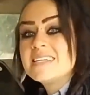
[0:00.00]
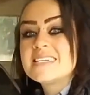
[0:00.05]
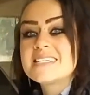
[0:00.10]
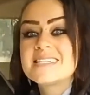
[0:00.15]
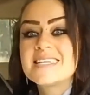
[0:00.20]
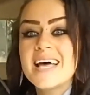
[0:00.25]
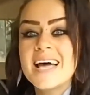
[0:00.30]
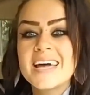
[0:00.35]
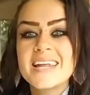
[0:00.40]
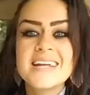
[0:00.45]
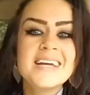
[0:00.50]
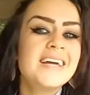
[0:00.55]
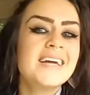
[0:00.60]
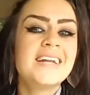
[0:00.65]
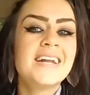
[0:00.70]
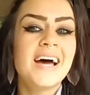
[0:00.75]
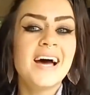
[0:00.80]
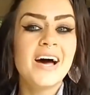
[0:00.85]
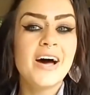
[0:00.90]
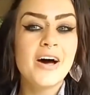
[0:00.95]

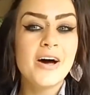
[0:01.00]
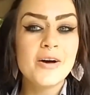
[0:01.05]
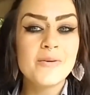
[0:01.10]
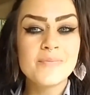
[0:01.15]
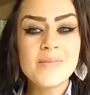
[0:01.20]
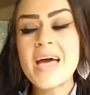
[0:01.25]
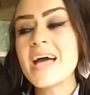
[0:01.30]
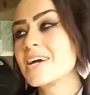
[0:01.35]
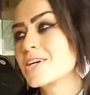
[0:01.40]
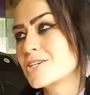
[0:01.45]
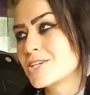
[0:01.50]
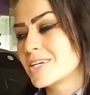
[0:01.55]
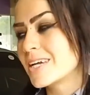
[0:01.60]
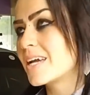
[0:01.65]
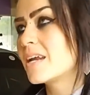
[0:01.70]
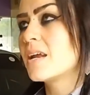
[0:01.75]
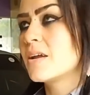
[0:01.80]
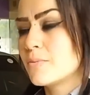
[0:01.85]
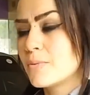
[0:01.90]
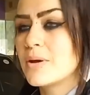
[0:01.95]
decided,
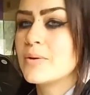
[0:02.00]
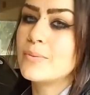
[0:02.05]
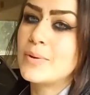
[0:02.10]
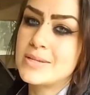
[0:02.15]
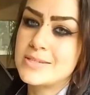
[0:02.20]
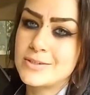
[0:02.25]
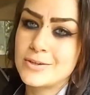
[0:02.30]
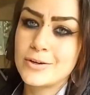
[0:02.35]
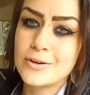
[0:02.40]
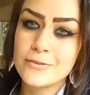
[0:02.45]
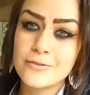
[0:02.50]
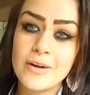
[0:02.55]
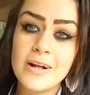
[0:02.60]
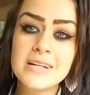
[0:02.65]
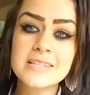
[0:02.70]
actually, it wasn't her